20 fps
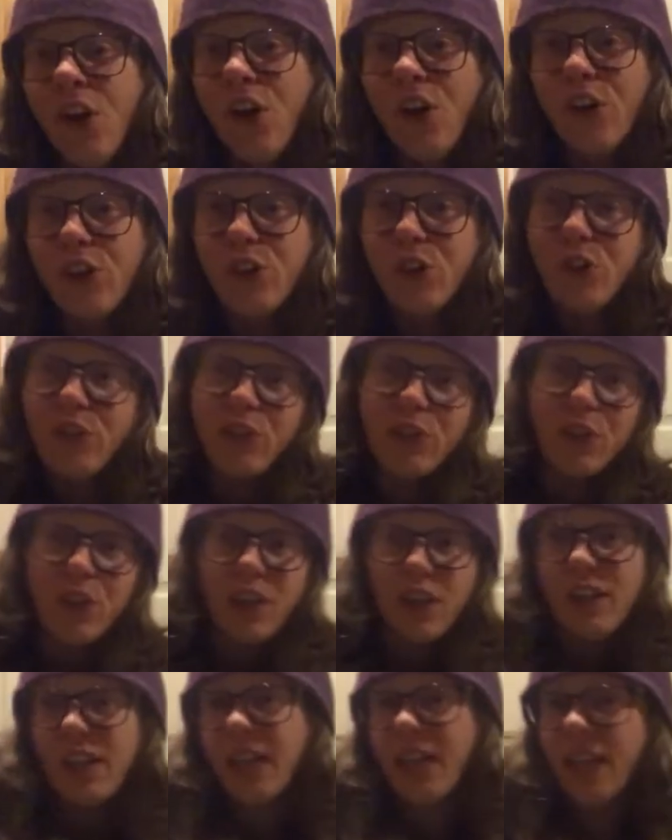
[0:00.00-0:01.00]
Also, if you
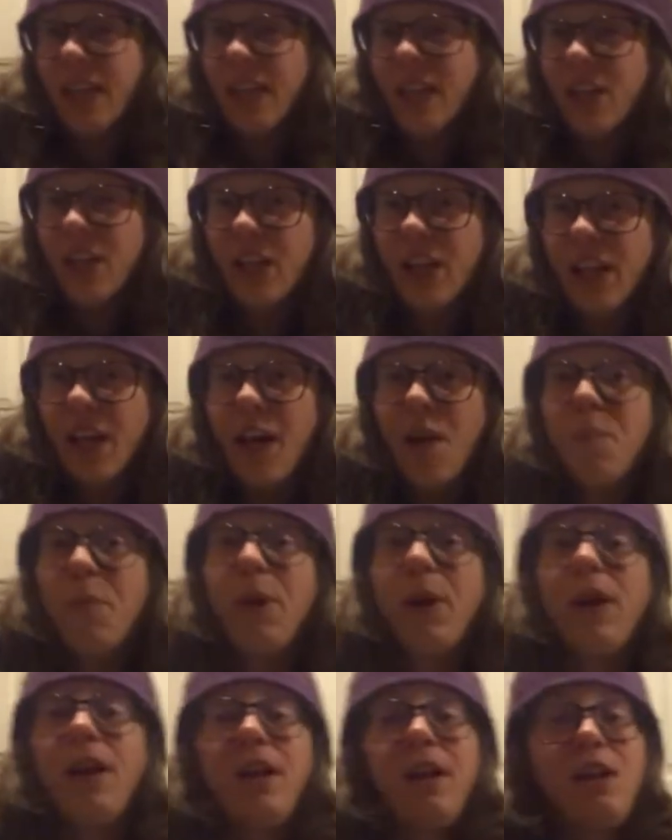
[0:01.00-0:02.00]
can kick up
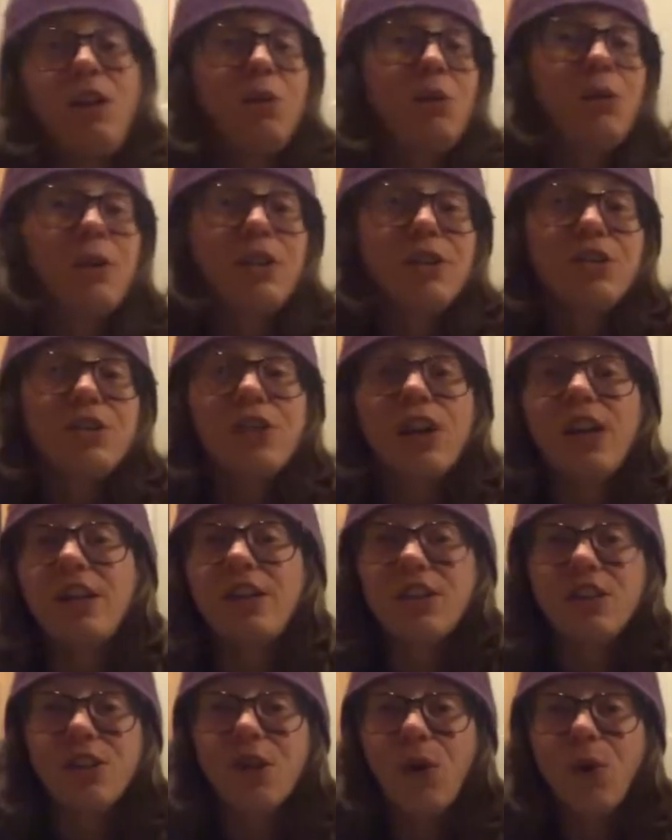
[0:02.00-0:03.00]
and you want to try
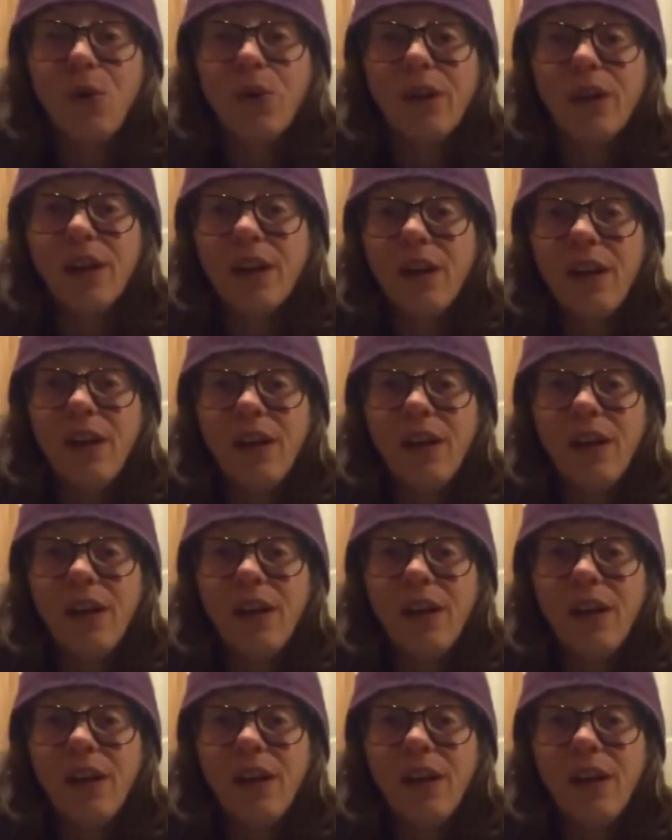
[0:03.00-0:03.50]
just holding